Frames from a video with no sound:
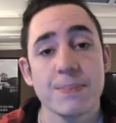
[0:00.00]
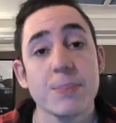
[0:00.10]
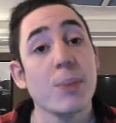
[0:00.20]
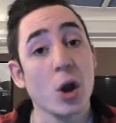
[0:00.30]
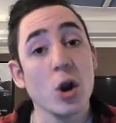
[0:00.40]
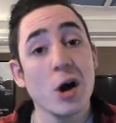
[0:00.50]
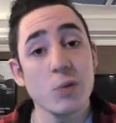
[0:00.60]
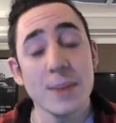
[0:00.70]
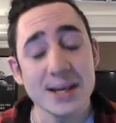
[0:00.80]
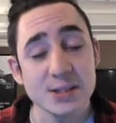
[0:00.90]
But a lot of what
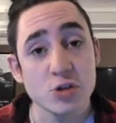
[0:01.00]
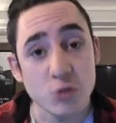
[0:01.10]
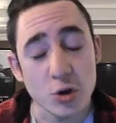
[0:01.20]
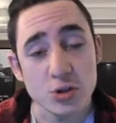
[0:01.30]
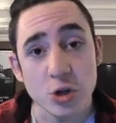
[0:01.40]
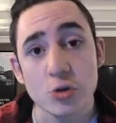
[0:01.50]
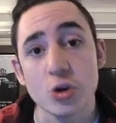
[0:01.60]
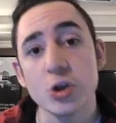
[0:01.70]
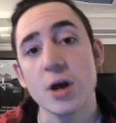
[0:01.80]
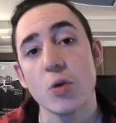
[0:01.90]
makes those rogues so good
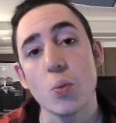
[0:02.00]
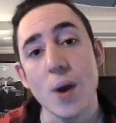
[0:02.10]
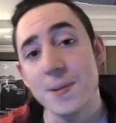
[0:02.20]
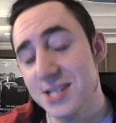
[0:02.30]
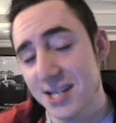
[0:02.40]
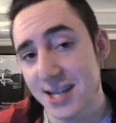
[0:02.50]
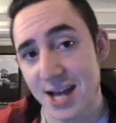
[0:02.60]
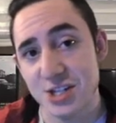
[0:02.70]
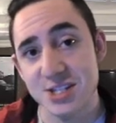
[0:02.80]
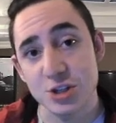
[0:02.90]
are the weapons and
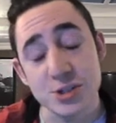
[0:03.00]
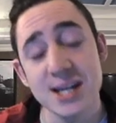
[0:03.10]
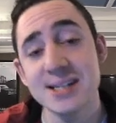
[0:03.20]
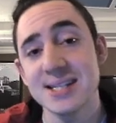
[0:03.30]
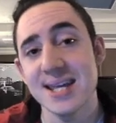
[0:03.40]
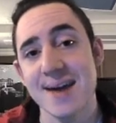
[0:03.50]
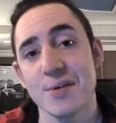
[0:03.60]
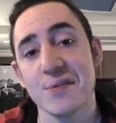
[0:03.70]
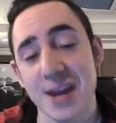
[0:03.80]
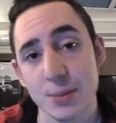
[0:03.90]
gadgets and utility they have
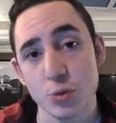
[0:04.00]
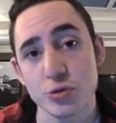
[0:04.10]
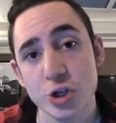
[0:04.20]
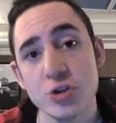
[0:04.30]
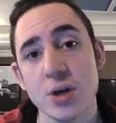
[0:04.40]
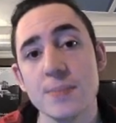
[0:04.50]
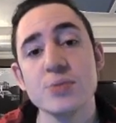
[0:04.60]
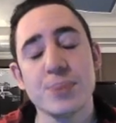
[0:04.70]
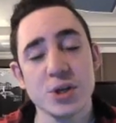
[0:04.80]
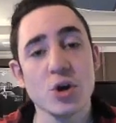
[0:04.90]
available to them
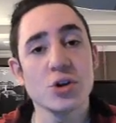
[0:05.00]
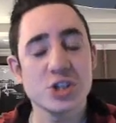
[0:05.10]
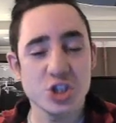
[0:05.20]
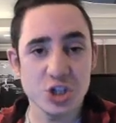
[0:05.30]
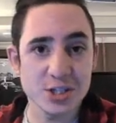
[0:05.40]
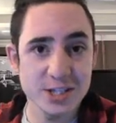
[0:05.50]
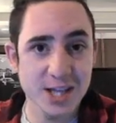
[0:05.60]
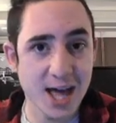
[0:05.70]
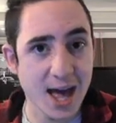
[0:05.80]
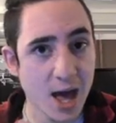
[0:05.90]
beyond just
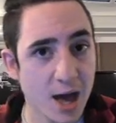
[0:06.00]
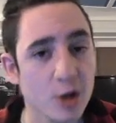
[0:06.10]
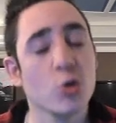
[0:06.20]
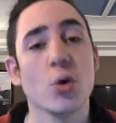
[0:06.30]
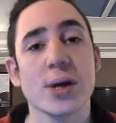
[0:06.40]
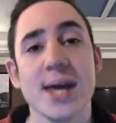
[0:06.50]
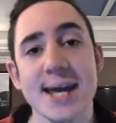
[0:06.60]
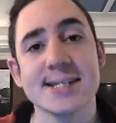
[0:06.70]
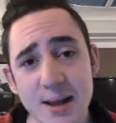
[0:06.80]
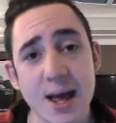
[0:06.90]
their core
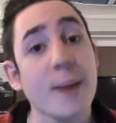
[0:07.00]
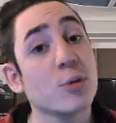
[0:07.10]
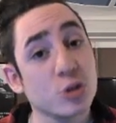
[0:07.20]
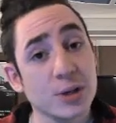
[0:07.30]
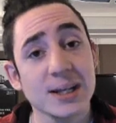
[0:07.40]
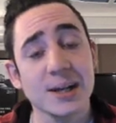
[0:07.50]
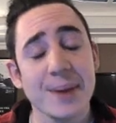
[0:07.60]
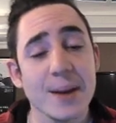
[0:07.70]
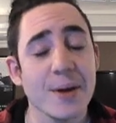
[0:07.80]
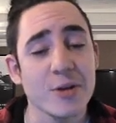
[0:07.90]
kit. And we'll talk a little bit
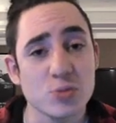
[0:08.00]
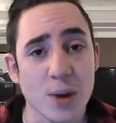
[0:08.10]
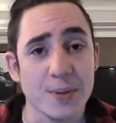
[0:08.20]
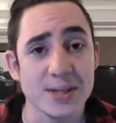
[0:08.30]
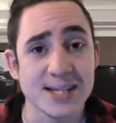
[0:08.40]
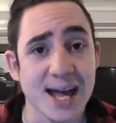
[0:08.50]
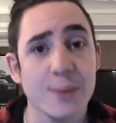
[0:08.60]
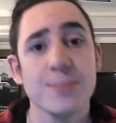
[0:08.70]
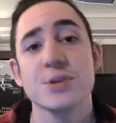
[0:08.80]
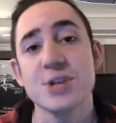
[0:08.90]
about those weapons now.
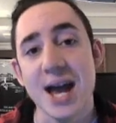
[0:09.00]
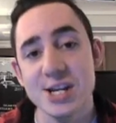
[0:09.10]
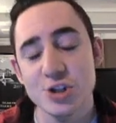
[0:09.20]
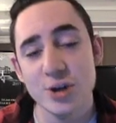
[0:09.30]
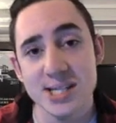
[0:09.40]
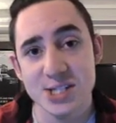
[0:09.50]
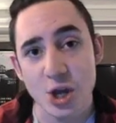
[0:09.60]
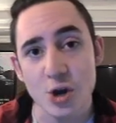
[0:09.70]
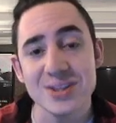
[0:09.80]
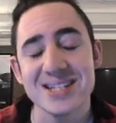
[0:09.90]
So as you guys
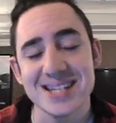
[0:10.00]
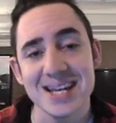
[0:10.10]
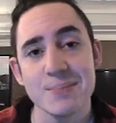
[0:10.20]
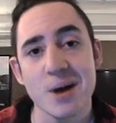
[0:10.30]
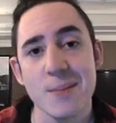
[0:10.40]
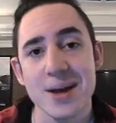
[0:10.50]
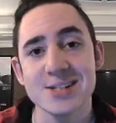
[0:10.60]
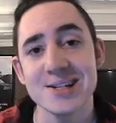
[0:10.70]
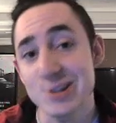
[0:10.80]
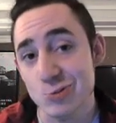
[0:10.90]
know, the DMR meta
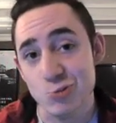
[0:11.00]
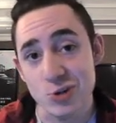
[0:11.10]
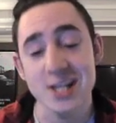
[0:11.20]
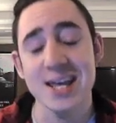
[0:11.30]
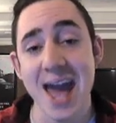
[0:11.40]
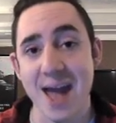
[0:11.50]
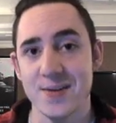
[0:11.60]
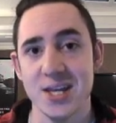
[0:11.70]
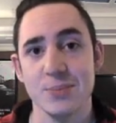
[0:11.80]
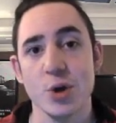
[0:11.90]
is really heavy at
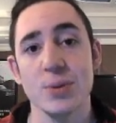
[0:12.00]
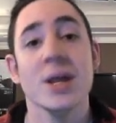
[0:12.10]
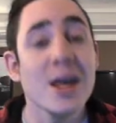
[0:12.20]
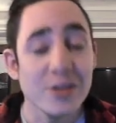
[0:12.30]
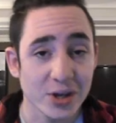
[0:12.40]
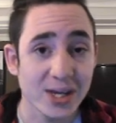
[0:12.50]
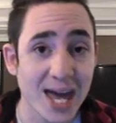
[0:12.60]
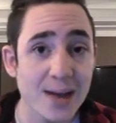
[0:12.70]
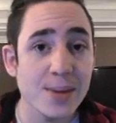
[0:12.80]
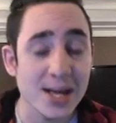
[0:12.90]
the moment. The
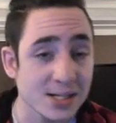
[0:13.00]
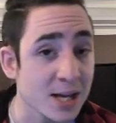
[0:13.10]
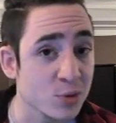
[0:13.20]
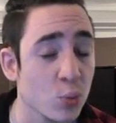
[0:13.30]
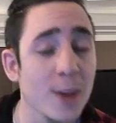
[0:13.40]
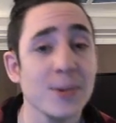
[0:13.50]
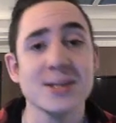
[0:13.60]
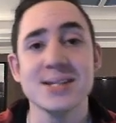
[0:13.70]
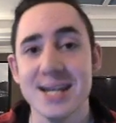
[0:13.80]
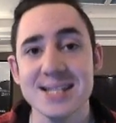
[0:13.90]
game in terms of weapons
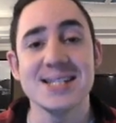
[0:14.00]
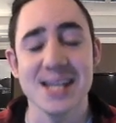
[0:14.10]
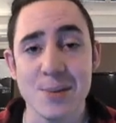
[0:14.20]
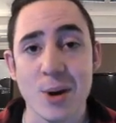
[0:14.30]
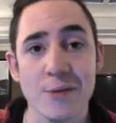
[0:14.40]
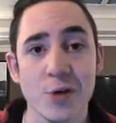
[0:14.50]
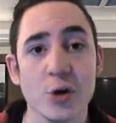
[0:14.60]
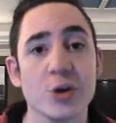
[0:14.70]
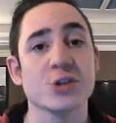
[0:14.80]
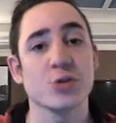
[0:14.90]
is DMR
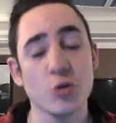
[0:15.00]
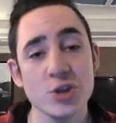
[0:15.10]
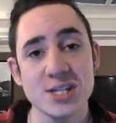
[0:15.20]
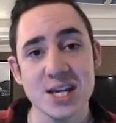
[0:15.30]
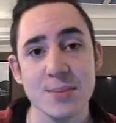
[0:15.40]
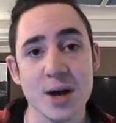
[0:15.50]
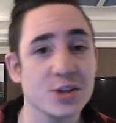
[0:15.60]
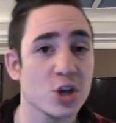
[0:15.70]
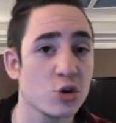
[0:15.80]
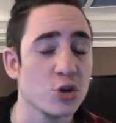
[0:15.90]
focused. All the DMRs are
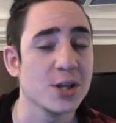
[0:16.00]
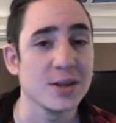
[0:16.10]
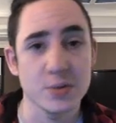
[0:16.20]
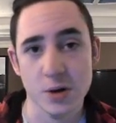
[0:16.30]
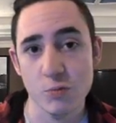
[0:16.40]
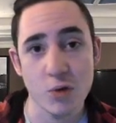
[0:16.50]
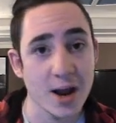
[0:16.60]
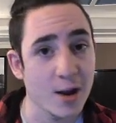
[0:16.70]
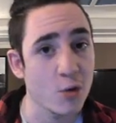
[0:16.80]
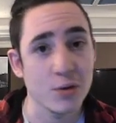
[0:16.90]
good in their own right
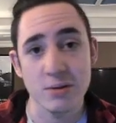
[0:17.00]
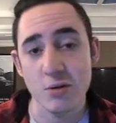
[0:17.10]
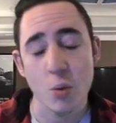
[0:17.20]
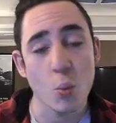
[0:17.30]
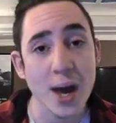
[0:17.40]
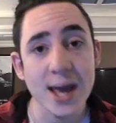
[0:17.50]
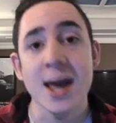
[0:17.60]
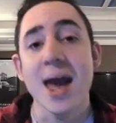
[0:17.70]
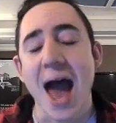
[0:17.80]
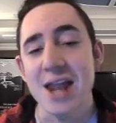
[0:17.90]
or in their own way
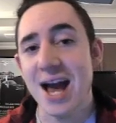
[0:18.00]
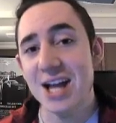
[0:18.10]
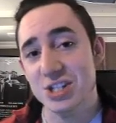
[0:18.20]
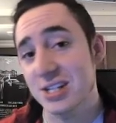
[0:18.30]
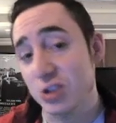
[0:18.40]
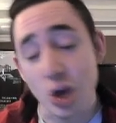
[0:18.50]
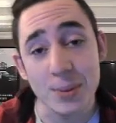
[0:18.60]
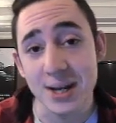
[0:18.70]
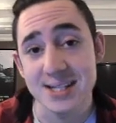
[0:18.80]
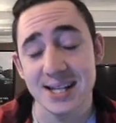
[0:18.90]
and are actually
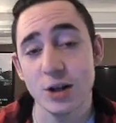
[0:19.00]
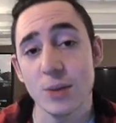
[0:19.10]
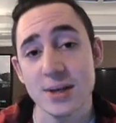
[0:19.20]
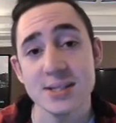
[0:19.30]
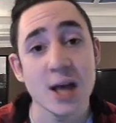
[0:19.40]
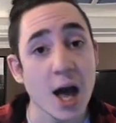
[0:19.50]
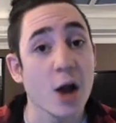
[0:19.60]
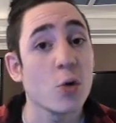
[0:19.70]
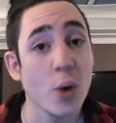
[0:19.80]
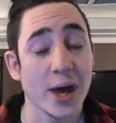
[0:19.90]
dominating lobbies
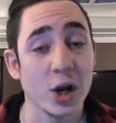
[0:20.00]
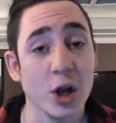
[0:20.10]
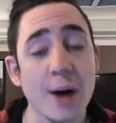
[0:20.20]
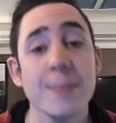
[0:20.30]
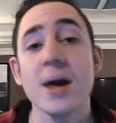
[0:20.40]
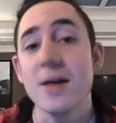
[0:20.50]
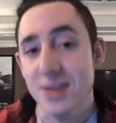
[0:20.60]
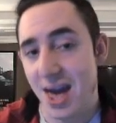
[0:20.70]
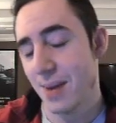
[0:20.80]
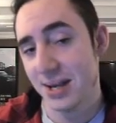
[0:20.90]
quite a lot. The
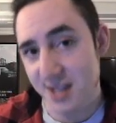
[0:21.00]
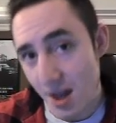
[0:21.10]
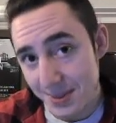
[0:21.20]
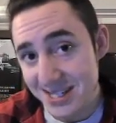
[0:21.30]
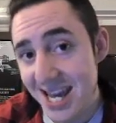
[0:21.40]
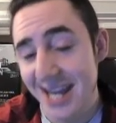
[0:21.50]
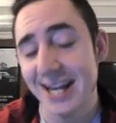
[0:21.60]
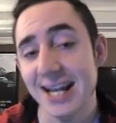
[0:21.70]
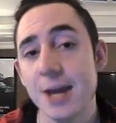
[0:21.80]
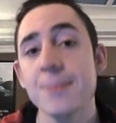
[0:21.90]
MXR
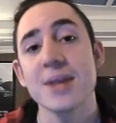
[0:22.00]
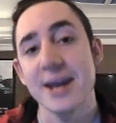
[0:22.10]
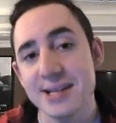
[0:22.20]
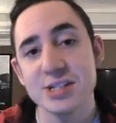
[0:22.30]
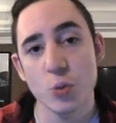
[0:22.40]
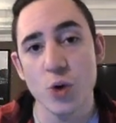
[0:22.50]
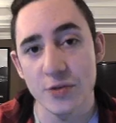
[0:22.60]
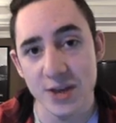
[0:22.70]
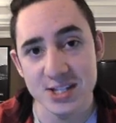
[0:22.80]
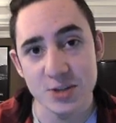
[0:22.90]
particularly is the one that
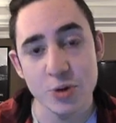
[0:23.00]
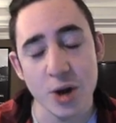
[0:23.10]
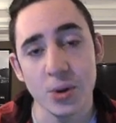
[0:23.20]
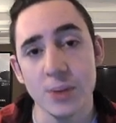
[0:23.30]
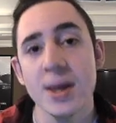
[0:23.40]
is the problem.